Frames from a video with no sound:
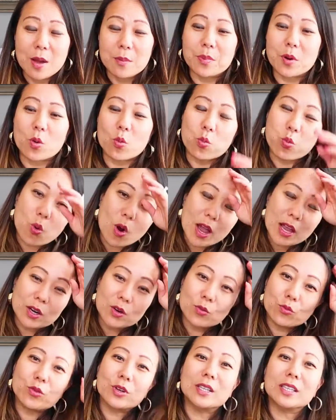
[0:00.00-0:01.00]
But
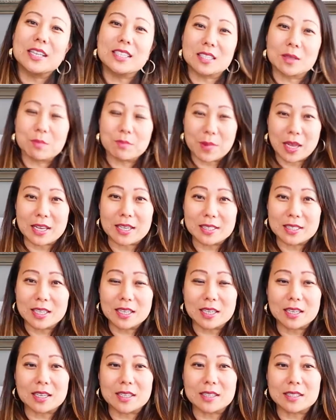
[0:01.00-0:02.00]
what really is
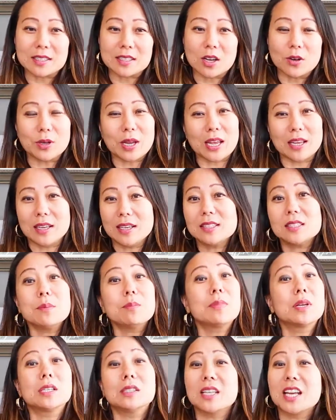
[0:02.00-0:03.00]
amazing is, okay, he's a
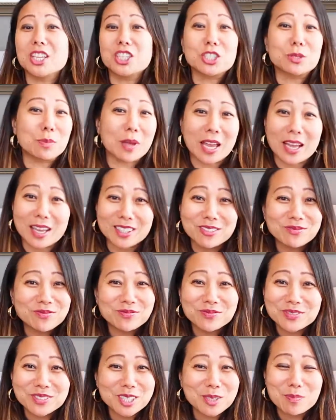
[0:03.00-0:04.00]
middle-aged man,
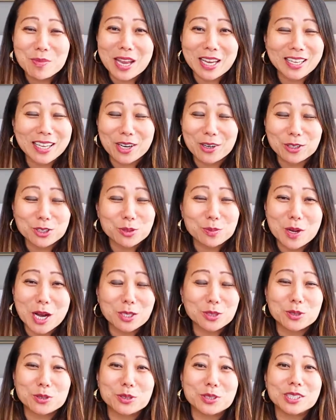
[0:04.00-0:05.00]
the main character,
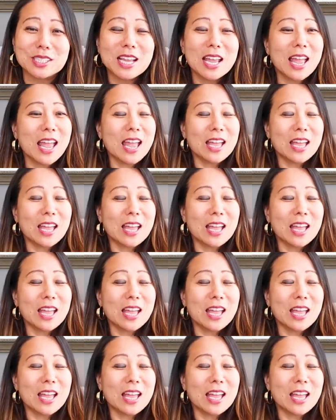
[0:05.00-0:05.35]
Park Dong-hoon,